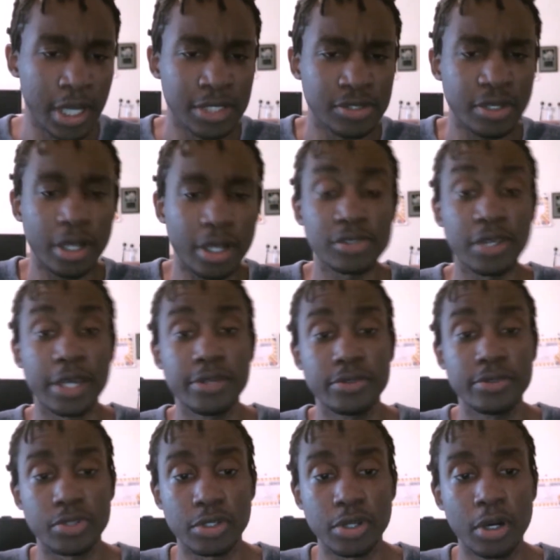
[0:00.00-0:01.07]
Sasuke
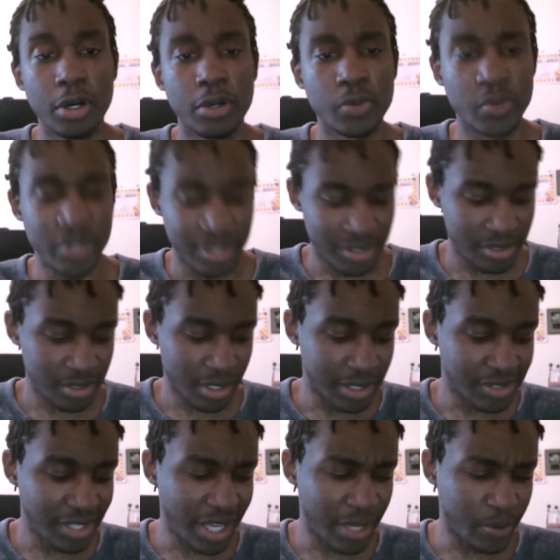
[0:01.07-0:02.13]
Dracone was
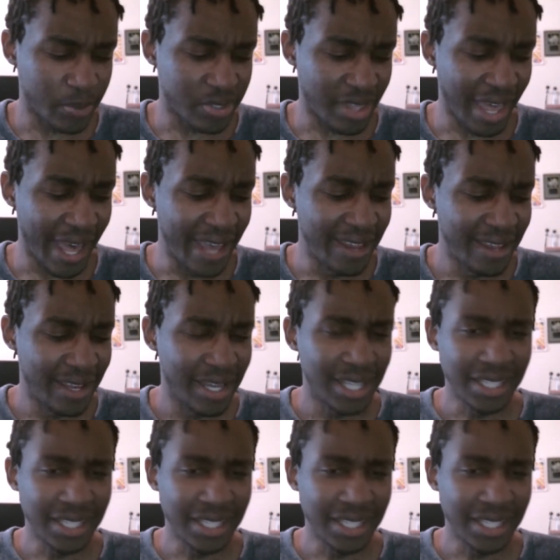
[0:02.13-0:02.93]
saying was that